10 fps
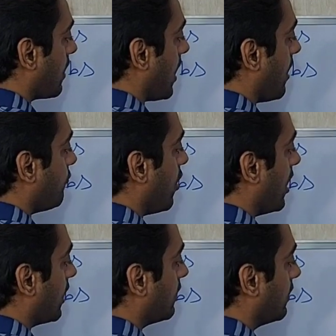
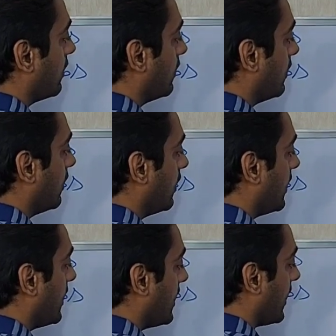avoir,
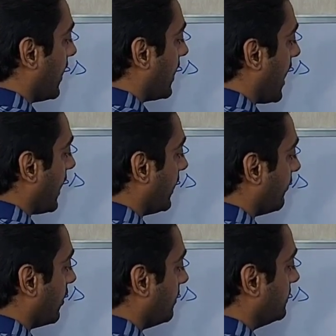and aller
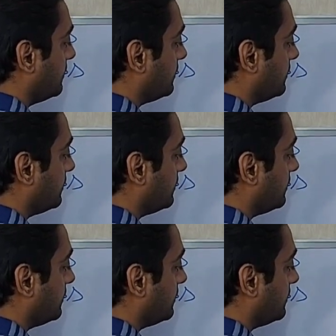verb.